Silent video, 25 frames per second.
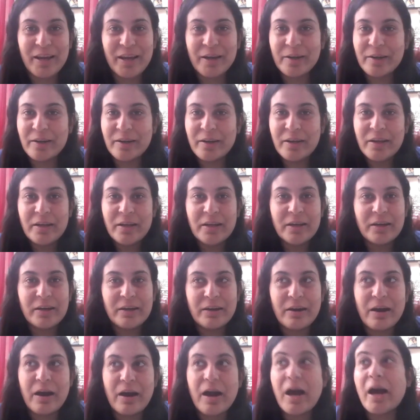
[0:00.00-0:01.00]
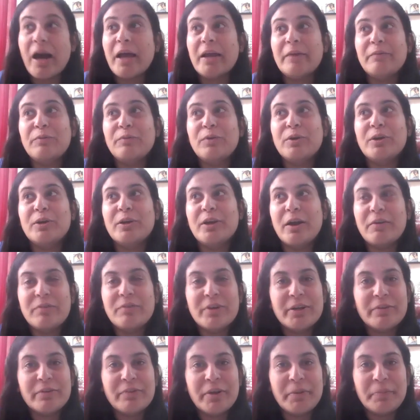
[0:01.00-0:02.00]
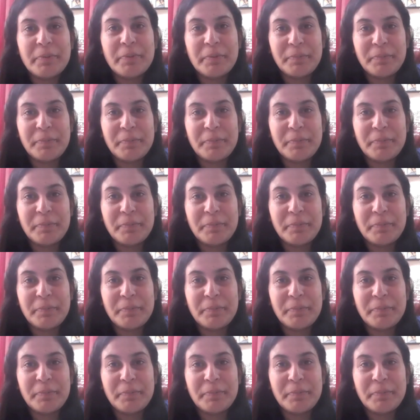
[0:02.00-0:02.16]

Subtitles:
And I would love it when